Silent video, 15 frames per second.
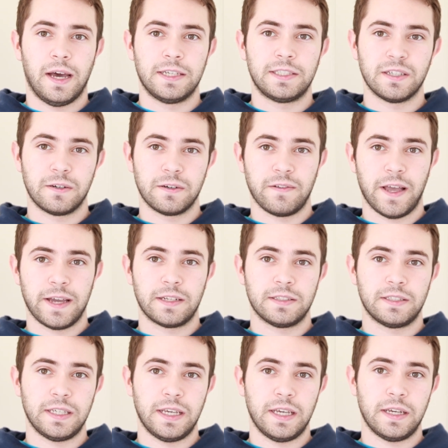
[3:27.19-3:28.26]
still would have liked to
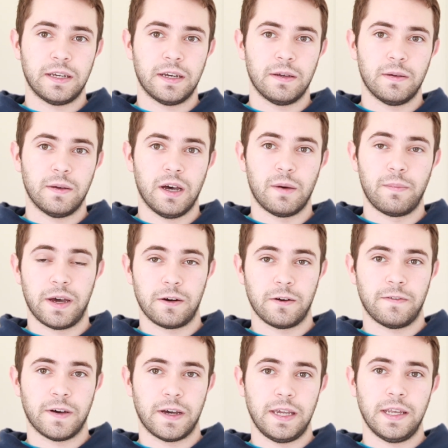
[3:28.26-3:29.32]
see a better
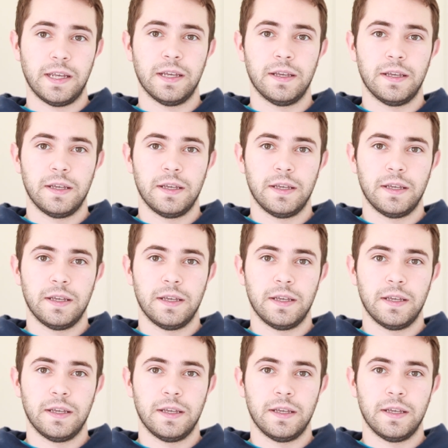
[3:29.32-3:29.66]
fight.